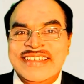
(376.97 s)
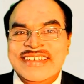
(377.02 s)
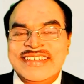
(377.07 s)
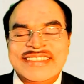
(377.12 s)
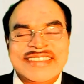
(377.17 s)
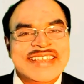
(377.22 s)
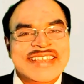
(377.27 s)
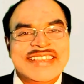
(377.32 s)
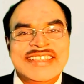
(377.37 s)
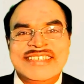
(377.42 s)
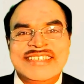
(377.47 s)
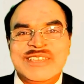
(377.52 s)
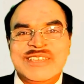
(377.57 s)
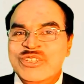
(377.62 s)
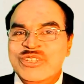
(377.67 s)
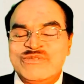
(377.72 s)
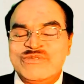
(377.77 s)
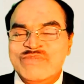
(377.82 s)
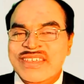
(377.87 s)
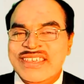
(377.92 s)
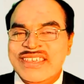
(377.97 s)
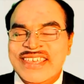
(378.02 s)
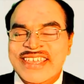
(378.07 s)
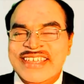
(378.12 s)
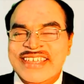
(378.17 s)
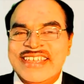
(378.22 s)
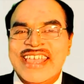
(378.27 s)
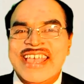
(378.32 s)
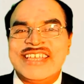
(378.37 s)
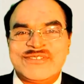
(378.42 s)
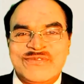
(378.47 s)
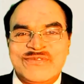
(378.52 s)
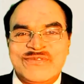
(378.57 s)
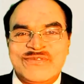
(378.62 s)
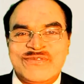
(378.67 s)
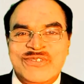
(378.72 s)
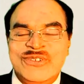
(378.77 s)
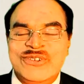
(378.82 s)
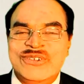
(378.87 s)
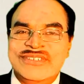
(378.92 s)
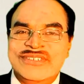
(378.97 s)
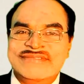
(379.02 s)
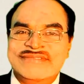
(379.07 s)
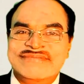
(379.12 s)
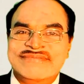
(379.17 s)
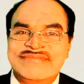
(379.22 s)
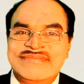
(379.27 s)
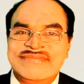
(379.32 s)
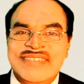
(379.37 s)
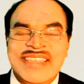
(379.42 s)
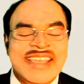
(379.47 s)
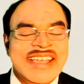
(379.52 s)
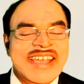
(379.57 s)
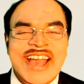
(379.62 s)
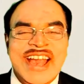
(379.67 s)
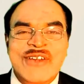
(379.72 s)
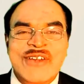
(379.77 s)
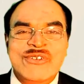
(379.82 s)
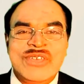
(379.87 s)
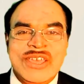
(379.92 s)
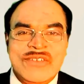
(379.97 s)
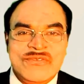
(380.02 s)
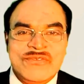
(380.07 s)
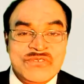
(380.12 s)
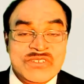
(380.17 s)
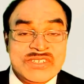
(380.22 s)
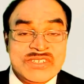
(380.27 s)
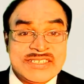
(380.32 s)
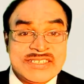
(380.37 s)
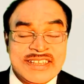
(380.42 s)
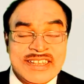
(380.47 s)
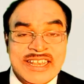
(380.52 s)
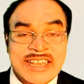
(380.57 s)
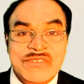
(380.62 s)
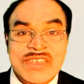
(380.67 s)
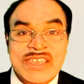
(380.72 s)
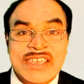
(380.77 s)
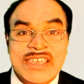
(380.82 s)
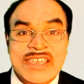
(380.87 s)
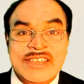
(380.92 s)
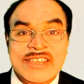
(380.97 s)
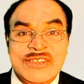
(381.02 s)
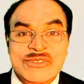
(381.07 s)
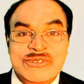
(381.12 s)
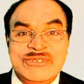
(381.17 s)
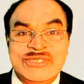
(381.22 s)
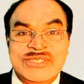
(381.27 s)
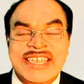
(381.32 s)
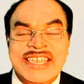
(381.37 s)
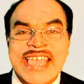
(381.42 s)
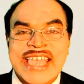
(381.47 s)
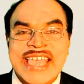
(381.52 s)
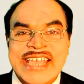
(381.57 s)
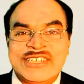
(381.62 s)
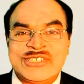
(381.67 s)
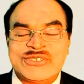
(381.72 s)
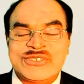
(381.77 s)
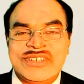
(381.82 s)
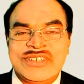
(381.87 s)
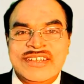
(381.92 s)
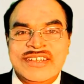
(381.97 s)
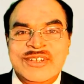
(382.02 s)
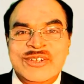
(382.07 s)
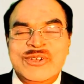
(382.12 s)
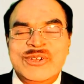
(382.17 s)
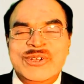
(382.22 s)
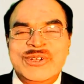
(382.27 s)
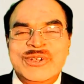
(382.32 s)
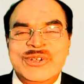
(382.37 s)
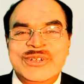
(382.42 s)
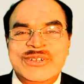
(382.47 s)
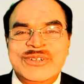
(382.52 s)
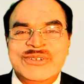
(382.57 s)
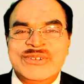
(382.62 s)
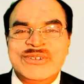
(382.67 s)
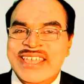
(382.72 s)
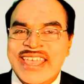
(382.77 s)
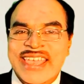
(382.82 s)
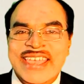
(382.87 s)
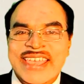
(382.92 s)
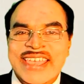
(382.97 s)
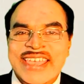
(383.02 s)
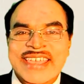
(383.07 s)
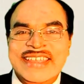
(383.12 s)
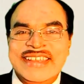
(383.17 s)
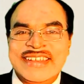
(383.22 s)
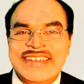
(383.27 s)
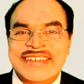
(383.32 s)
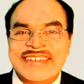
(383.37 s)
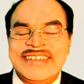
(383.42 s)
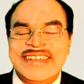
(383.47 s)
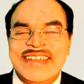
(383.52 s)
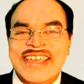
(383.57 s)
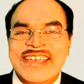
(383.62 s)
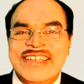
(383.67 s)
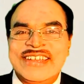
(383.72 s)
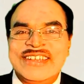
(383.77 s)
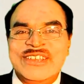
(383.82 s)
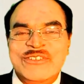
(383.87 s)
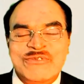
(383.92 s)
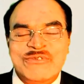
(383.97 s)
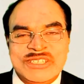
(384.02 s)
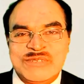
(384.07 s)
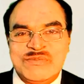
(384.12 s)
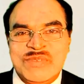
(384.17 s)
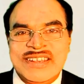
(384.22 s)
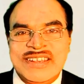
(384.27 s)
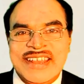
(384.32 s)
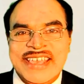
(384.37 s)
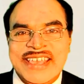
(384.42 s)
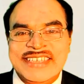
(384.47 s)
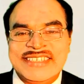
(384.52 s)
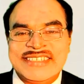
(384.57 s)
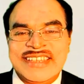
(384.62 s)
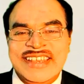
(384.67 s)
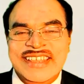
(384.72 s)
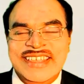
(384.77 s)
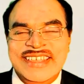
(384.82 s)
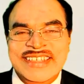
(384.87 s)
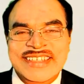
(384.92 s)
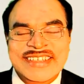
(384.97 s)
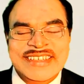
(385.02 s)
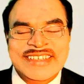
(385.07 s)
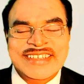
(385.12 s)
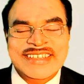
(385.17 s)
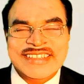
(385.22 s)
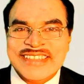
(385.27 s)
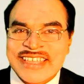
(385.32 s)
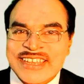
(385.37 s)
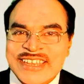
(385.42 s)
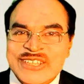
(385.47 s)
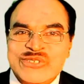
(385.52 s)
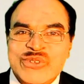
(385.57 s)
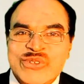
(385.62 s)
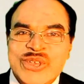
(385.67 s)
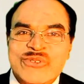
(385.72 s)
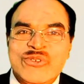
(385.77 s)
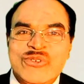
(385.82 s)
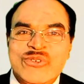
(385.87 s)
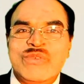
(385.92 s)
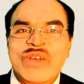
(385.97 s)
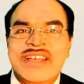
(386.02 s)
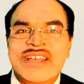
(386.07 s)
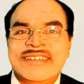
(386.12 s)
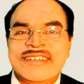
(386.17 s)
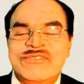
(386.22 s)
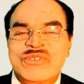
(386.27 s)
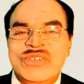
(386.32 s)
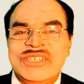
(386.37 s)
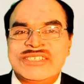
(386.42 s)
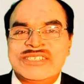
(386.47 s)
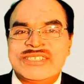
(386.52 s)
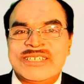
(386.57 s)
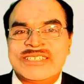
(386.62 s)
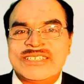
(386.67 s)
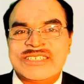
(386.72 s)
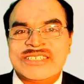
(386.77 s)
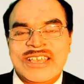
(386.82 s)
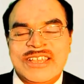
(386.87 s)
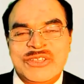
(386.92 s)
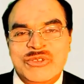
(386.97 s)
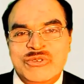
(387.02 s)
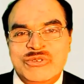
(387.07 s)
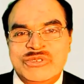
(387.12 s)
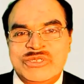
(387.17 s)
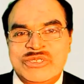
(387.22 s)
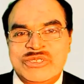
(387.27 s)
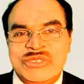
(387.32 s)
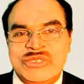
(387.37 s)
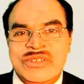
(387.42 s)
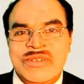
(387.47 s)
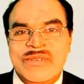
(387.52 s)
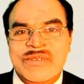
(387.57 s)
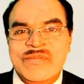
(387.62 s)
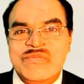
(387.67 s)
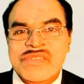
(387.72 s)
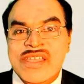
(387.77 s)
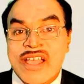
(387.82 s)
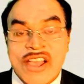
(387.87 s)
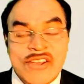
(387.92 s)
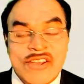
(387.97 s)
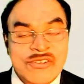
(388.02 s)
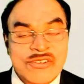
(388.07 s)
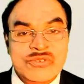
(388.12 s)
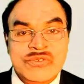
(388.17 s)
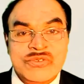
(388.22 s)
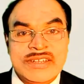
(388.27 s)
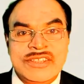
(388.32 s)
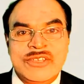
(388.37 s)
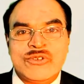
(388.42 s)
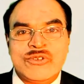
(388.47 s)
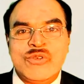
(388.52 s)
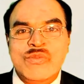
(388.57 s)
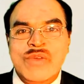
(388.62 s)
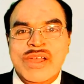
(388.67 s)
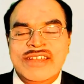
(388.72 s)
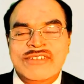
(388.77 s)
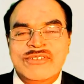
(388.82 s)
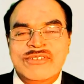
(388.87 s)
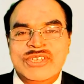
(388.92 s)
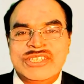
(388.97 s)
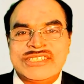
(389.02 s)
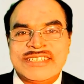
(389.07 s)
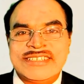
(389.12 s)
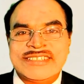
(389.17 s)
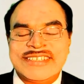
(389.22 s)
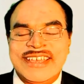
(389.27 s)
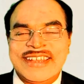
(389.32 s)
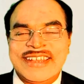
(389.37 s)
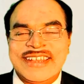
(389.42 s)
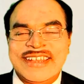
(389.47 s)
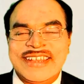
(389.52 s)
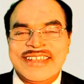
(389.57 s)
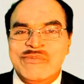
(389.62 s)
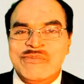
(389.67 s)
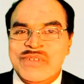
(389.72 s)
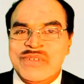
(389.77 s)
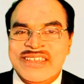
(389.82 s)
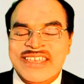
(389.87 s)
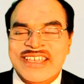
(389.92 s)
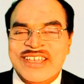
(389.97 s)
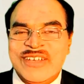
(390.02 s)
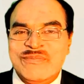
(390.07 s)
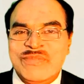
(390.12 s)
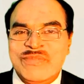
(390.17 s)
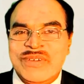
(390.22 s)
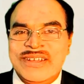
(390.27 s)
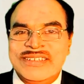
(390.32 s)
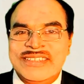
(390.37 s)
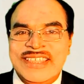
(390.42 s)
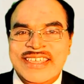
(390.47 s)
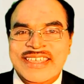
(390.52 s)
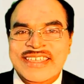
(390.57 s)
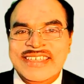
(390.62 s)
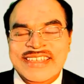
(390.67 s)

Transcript: That is, simply speaking, cash flow. How efficiently we can use the cash to gain return on investment nicely. That is why robo advisors are used. However, the robo advisors are depending upon the